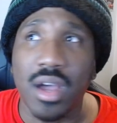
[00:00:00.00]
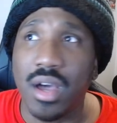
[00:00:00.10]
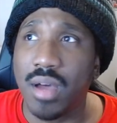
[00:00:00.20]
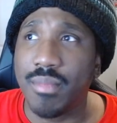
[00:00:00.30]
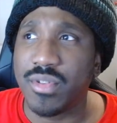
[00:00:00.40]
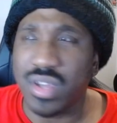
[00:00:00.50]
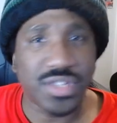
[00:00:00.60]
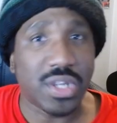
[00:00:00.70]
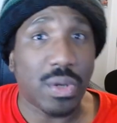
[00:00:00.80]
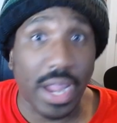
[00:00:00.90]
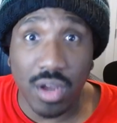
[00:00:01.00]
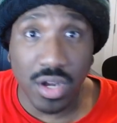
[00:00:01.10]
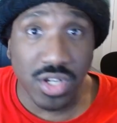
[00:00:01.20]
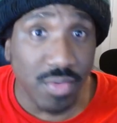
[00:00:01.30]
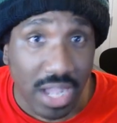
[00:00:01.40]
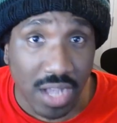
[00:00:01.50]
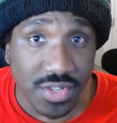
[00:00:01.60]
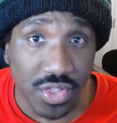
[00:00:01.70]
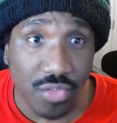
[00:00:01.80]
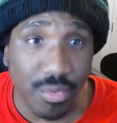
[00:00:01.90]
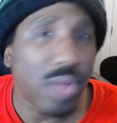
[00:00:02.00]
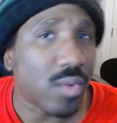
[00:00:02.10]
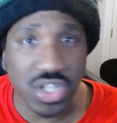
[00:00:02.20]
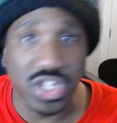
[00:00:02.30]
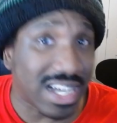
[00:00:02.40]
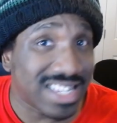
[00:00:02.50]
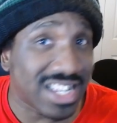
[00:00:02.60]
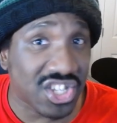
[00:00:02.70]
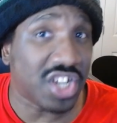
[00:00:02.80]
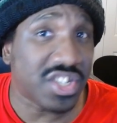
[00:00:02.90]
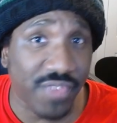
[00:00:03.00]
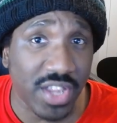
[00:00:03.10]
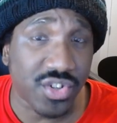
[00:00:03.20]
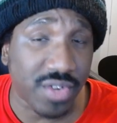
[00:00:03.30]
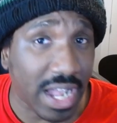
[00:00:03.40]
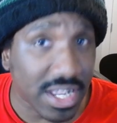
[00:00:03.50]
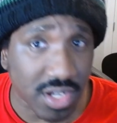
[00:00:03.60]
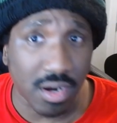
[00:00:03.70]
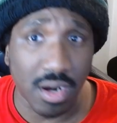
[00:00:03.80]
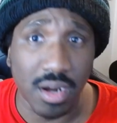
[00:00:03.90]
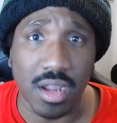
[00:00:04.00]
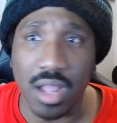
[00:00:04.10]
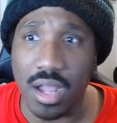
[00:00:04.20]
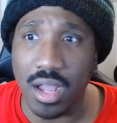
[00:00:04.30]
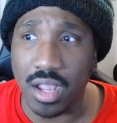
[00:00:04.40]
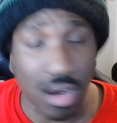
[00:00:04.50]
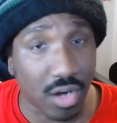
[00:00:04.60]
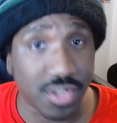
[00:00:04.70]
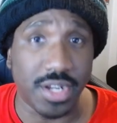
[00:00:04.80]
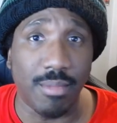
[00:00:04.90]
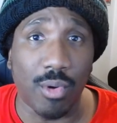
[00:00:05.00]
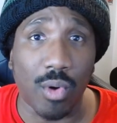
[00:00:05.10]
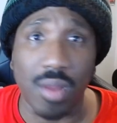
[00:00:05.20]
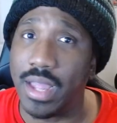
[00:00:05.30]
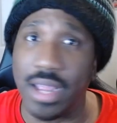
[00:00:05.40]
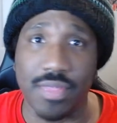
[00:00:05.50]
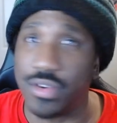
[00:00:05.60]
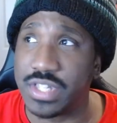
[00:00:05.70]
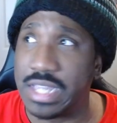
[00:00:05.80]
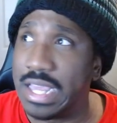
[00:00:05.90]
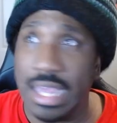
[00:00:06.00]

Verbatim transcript: Um, there's also NR 2003, which doesn't just feature NASCAR uh, cars anymore. Like there's